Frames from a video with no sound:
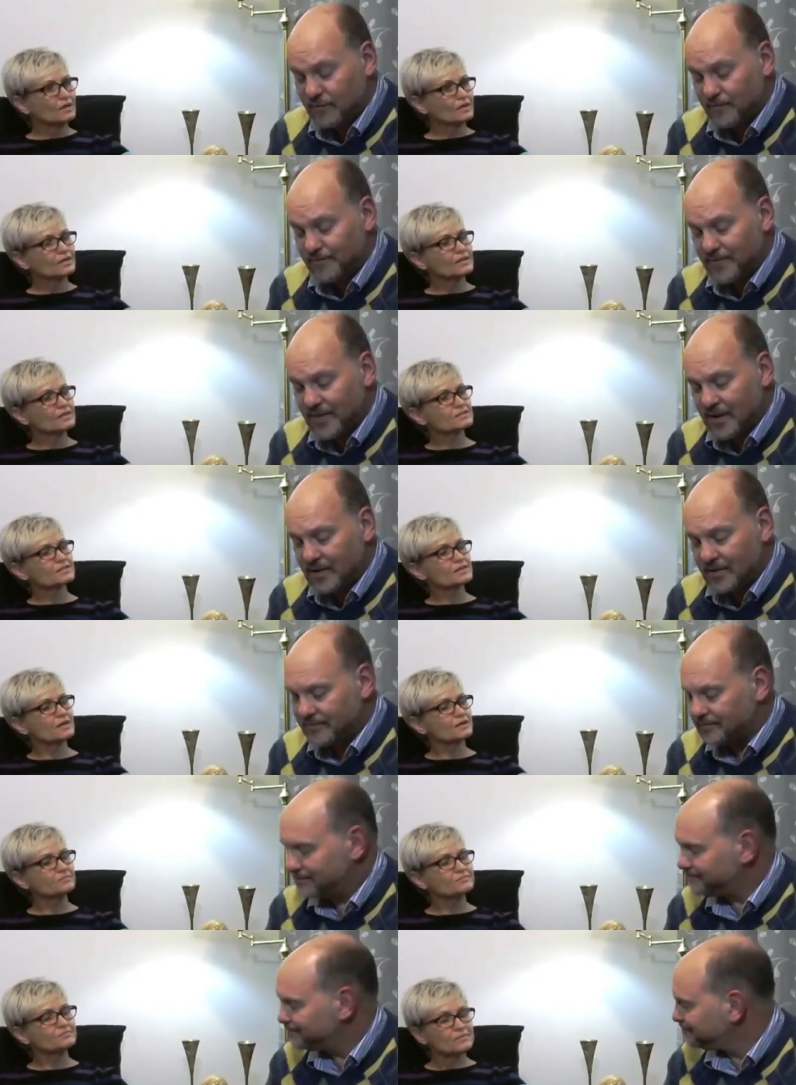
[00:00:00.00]
Speaker 1: Yes,
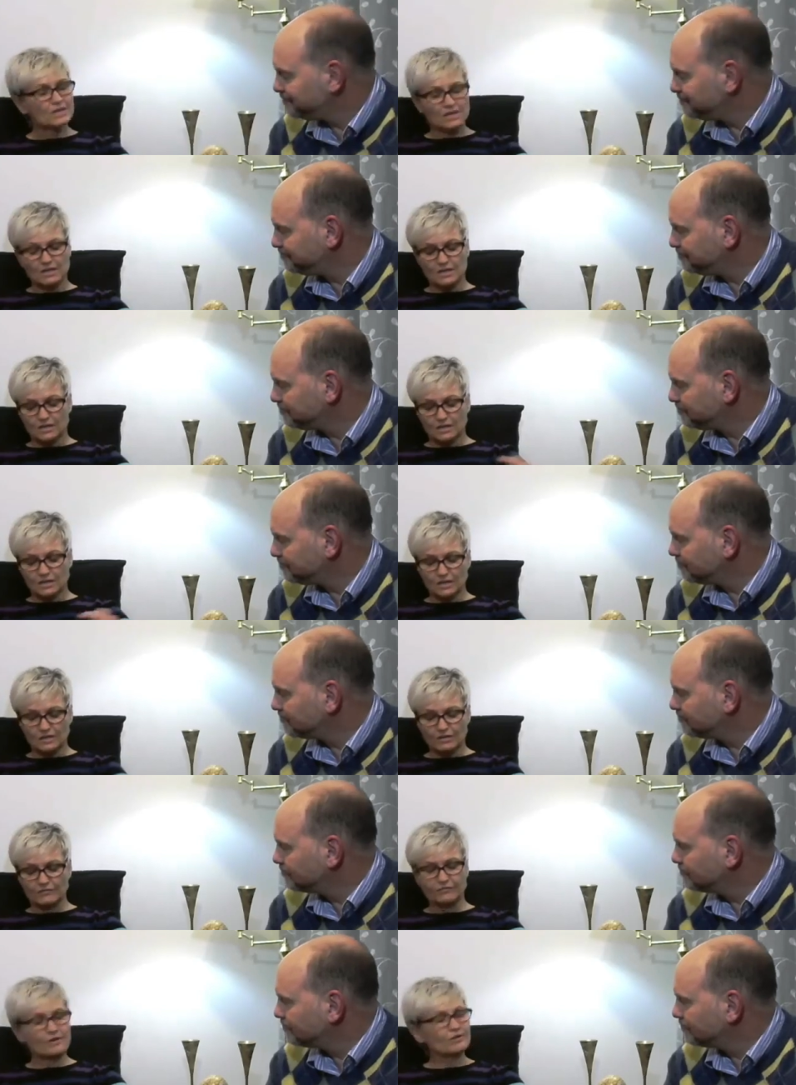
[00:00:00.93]
um,
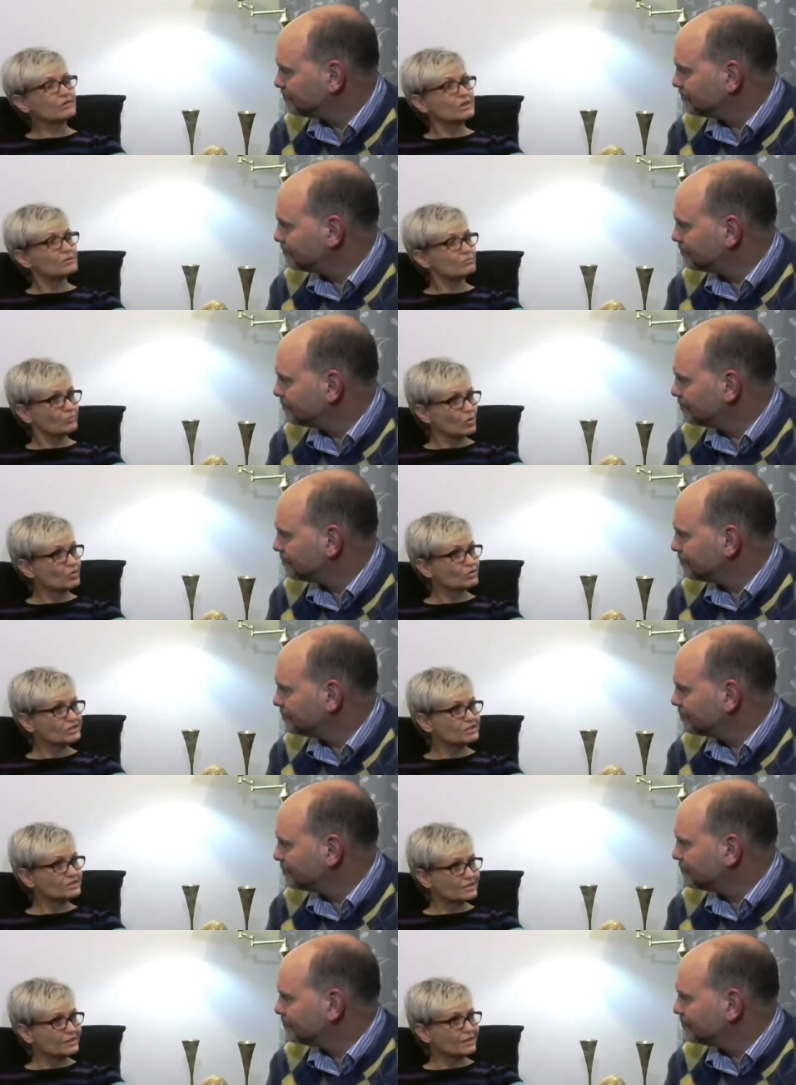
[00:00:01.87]
very
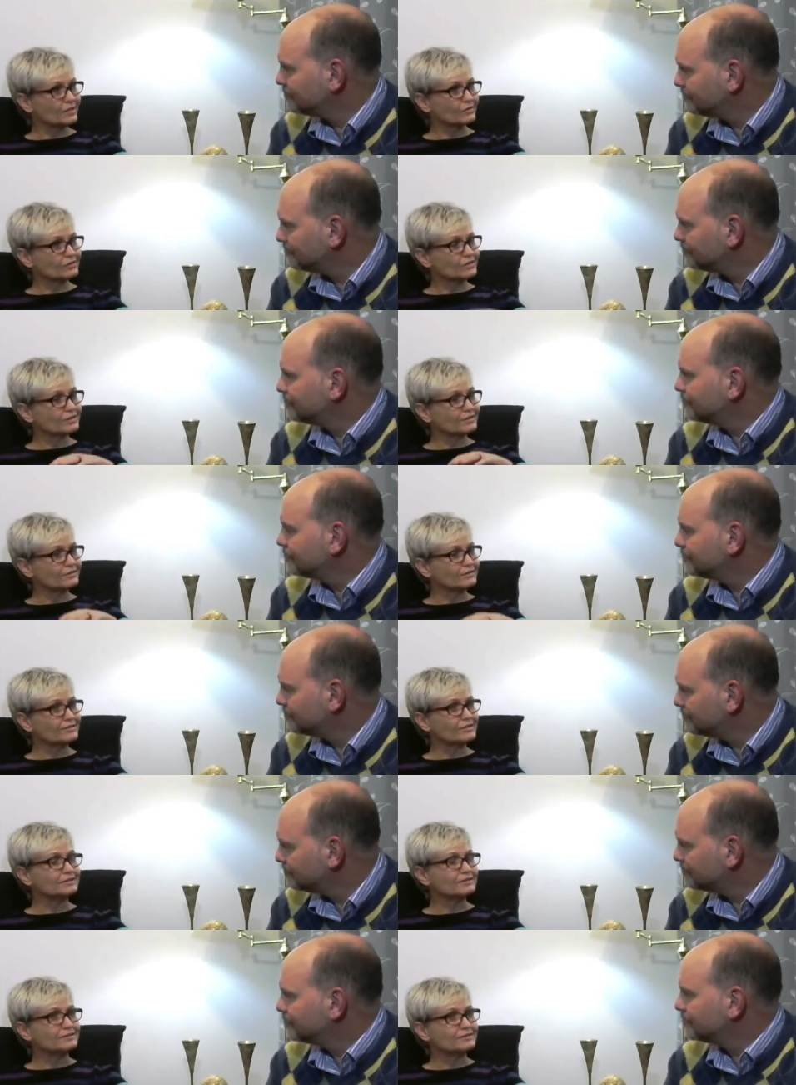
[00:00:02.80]
important here that,
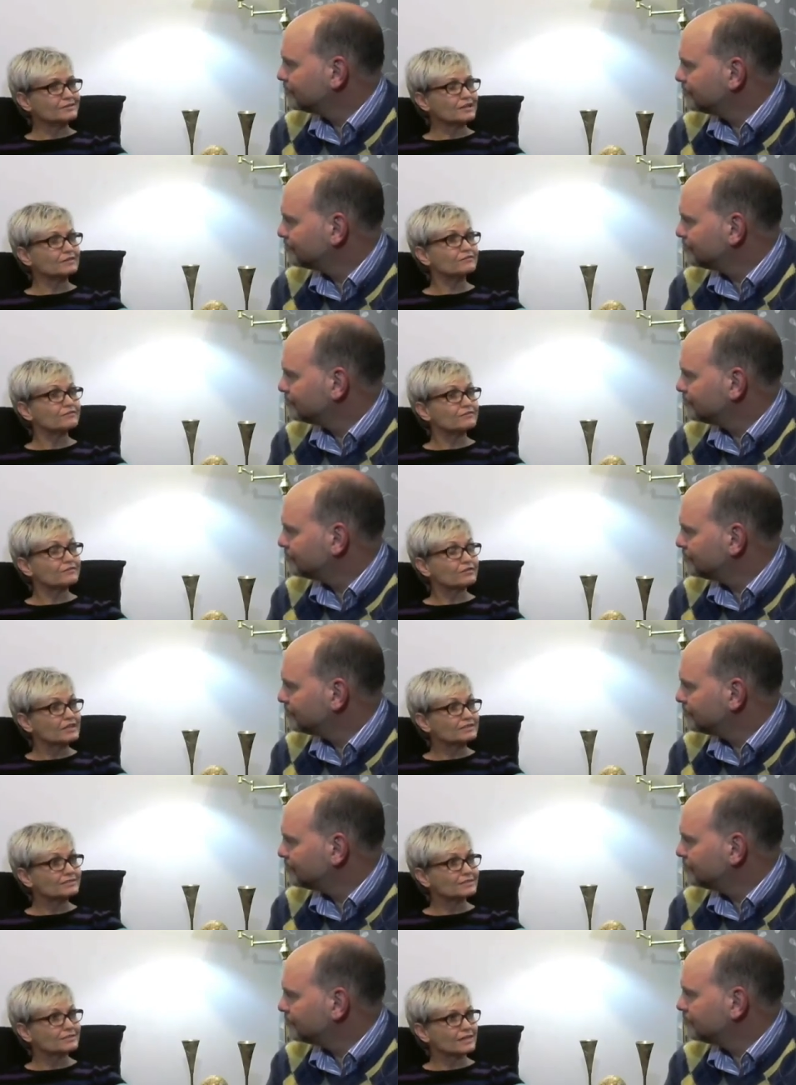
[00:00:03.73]
that
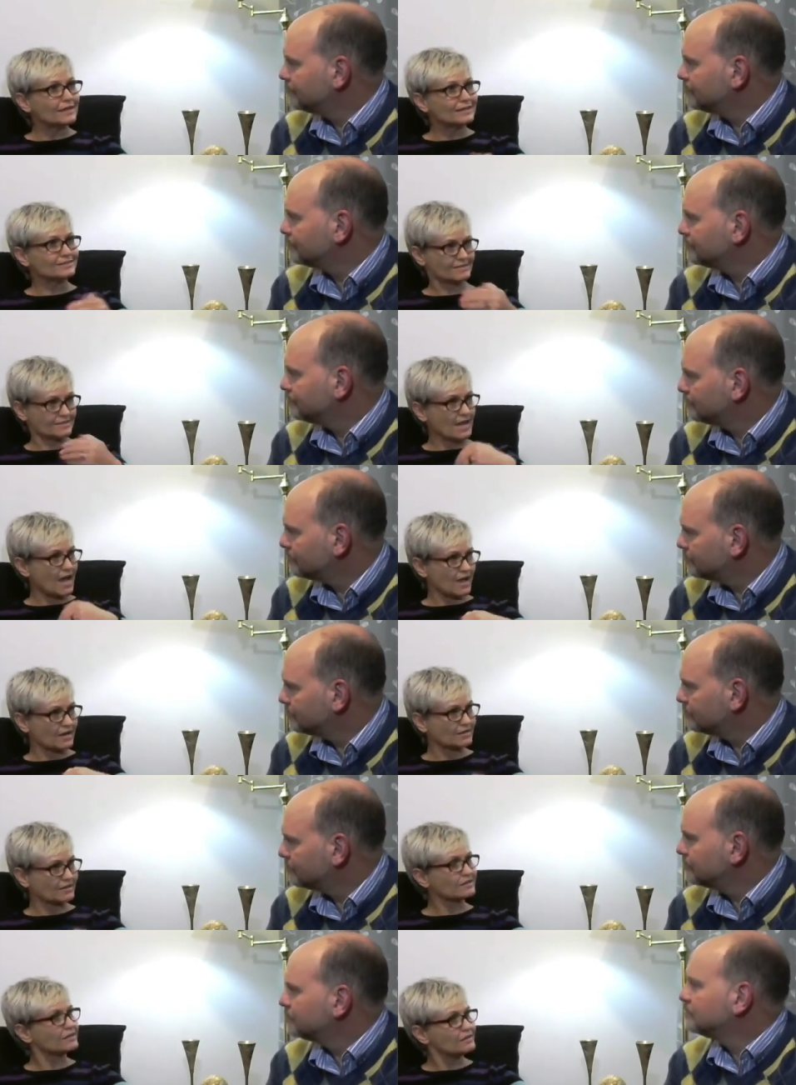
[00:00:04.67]
different
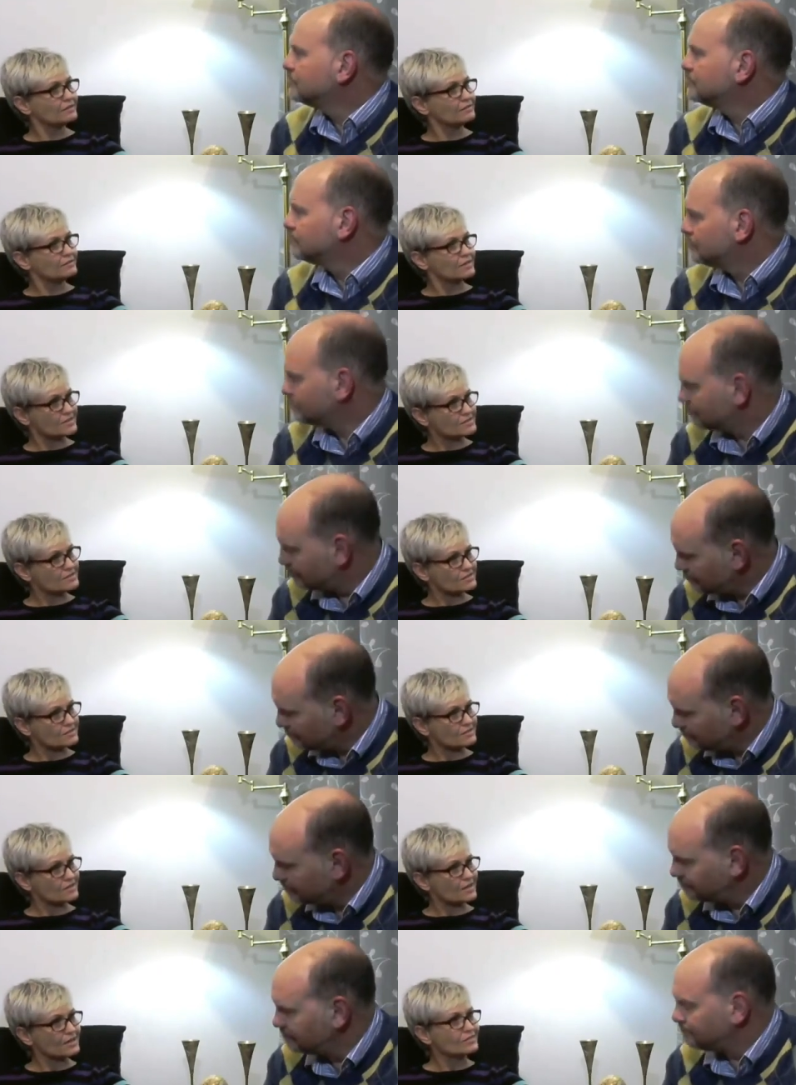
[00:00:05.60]
attack in this
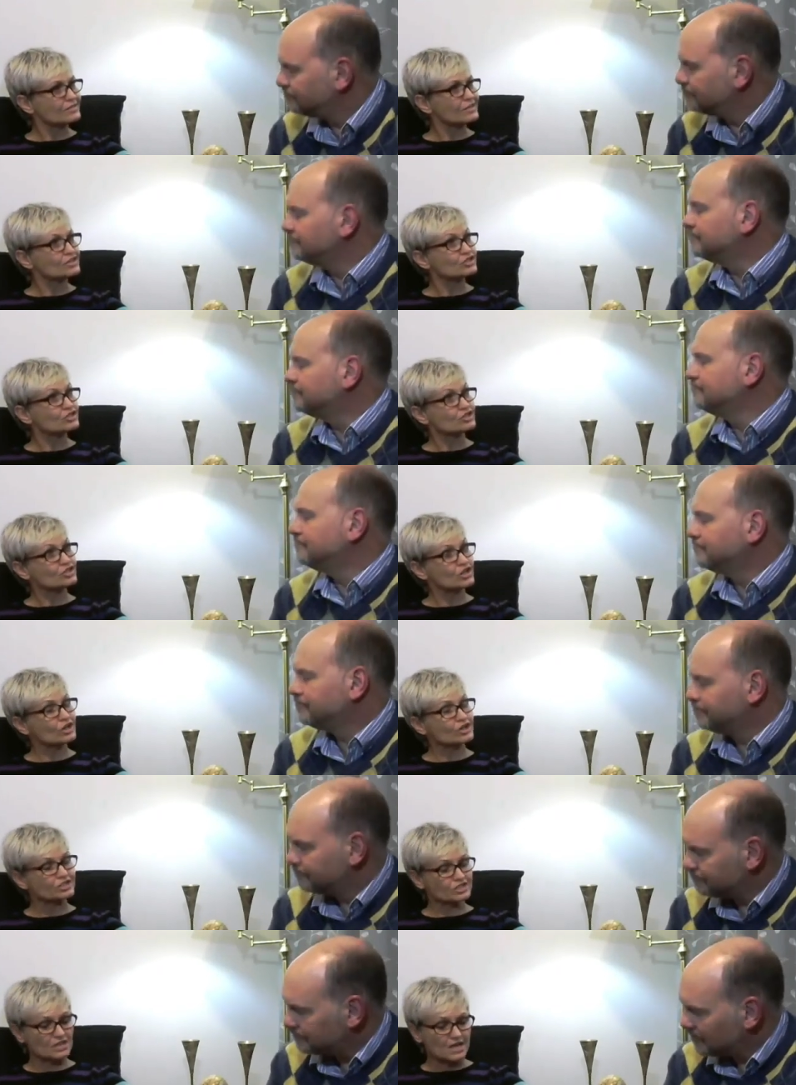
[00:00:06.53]
mm. in this
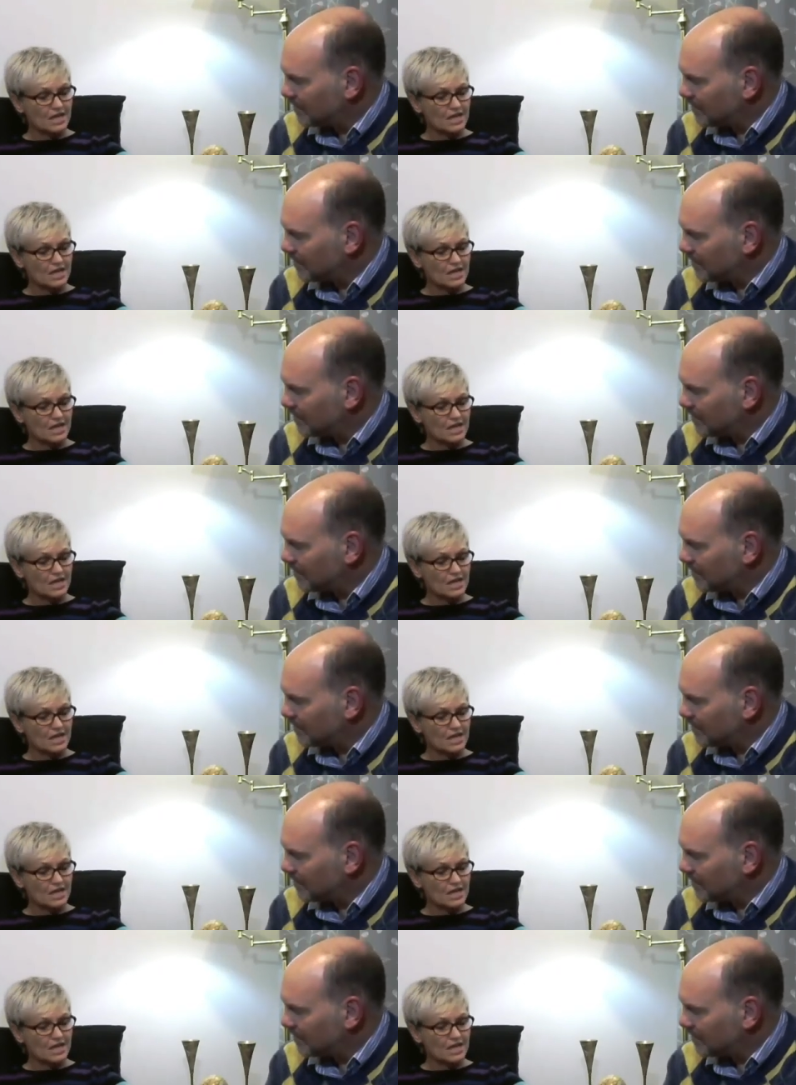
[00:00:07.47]
church.